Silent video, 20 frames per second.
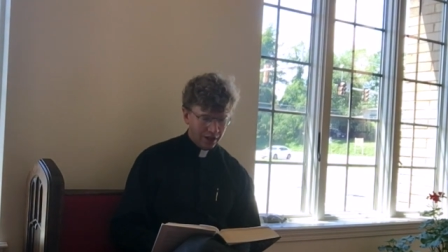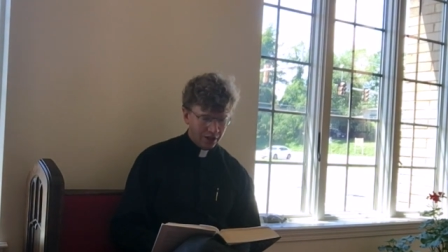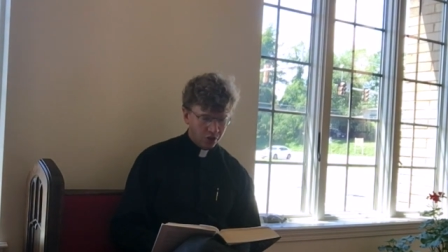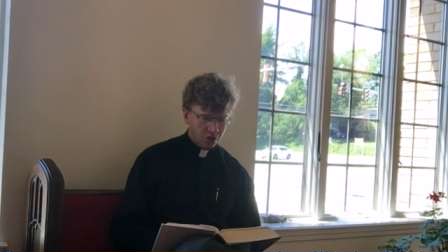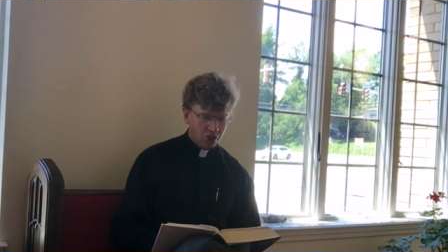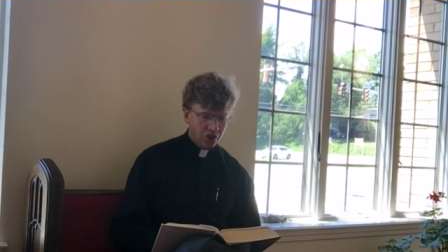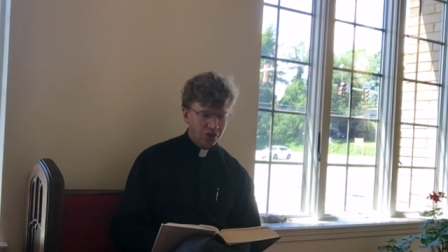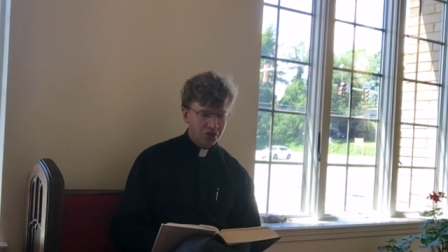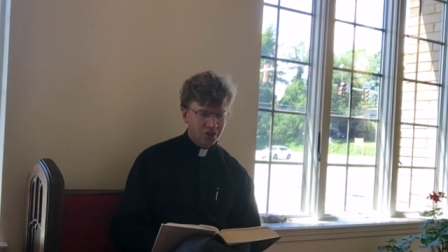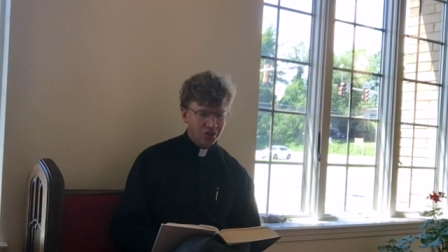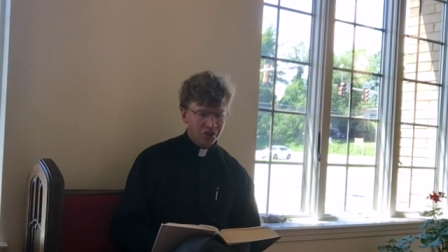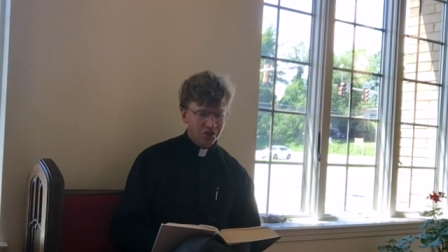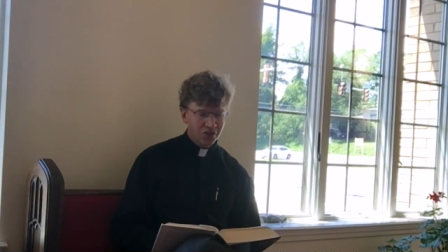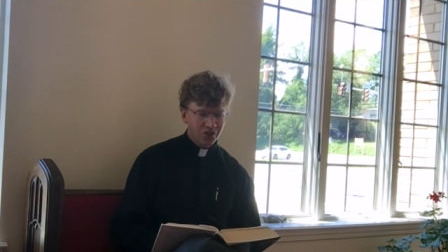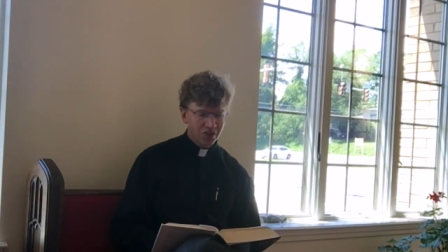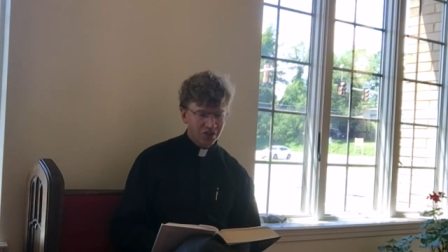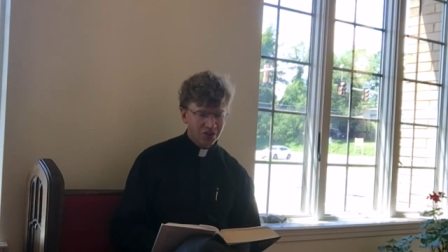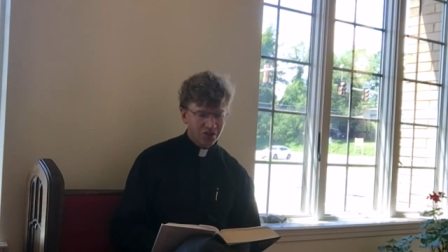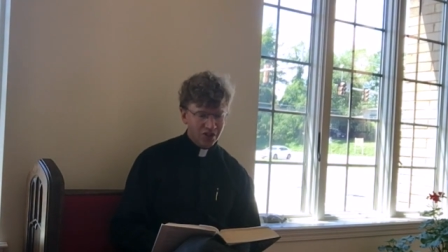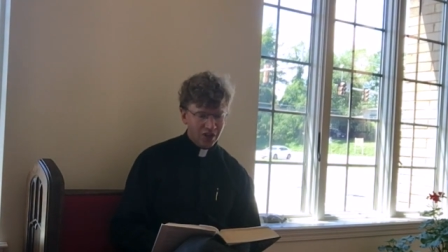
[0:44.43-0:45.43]
Jesus
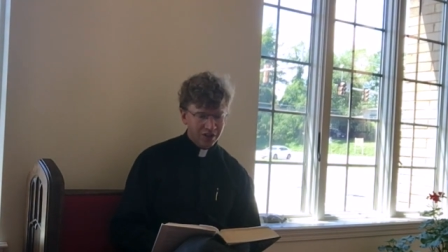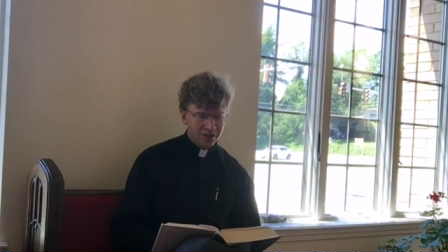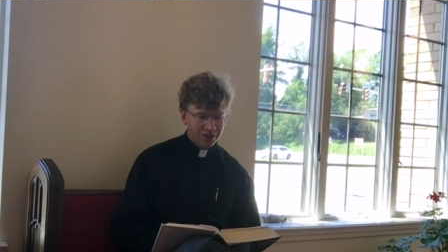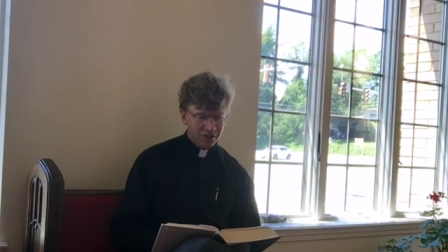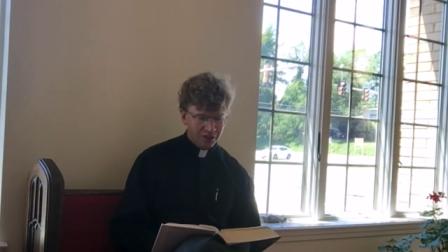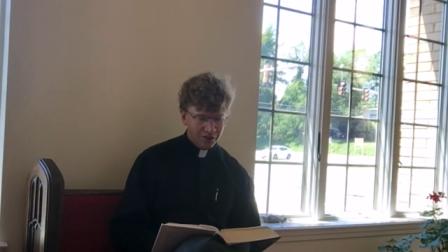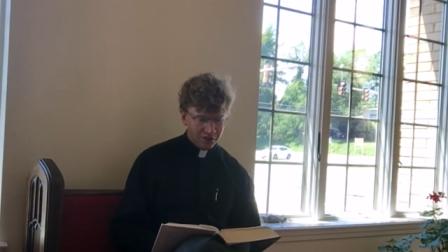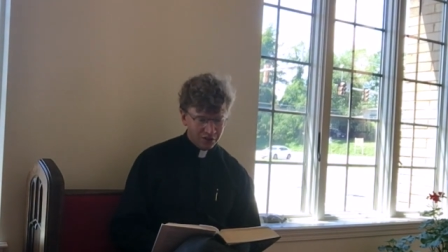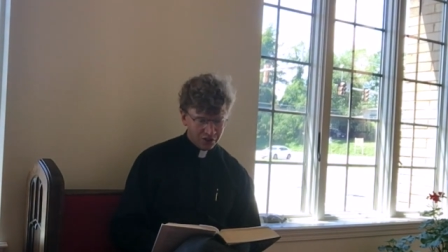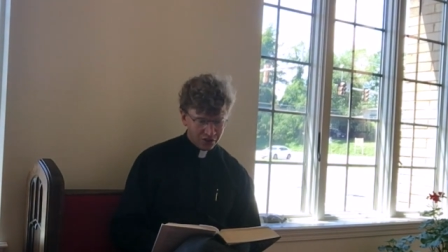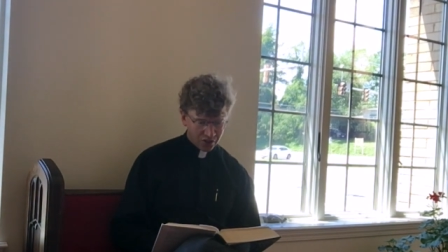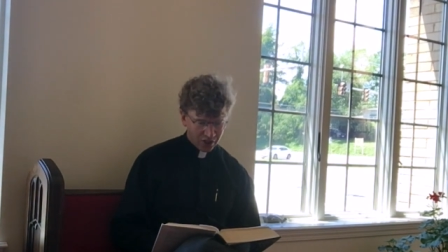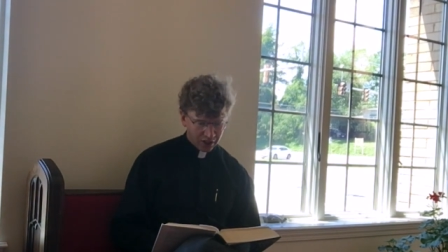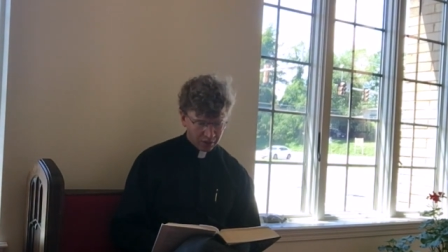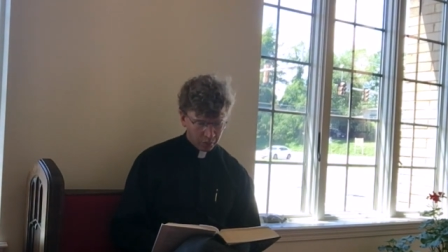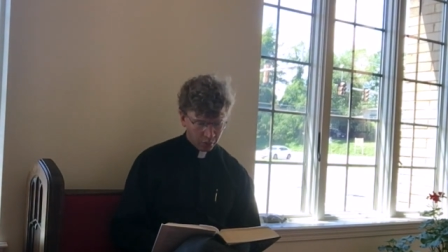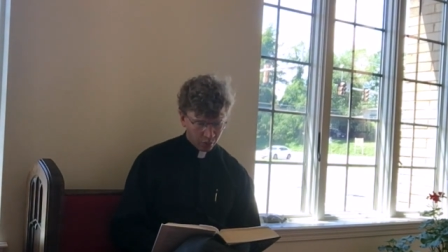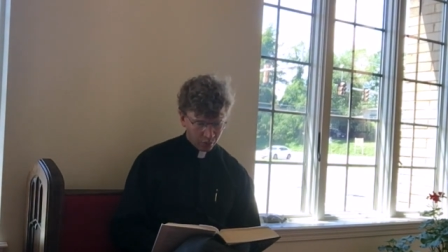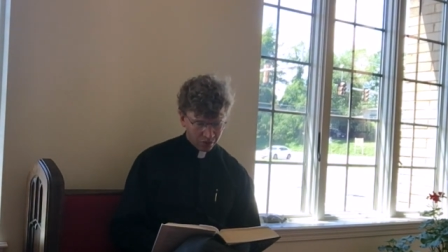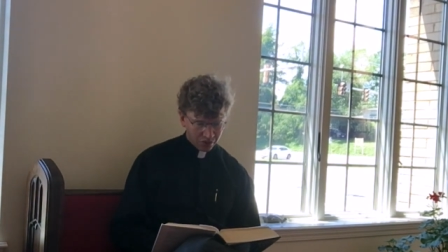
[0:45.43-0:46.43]
said to the
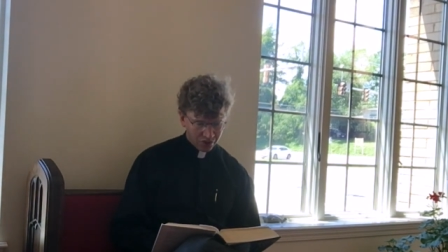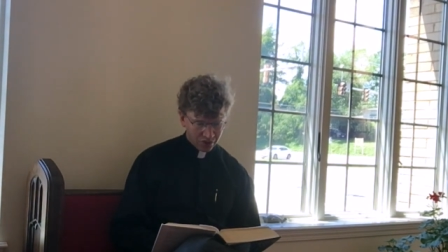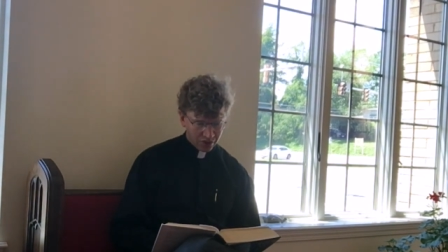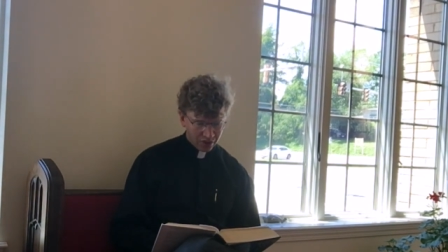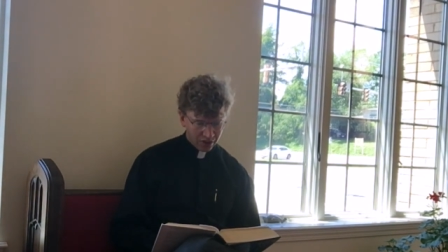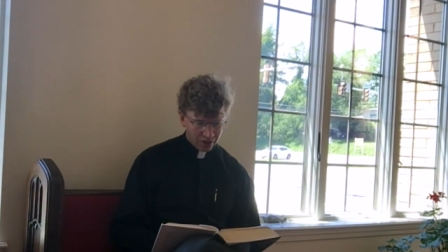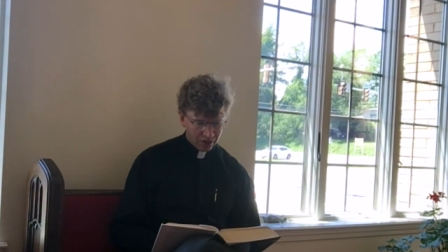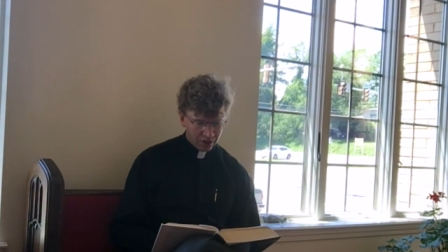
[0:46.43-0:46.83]
disciples,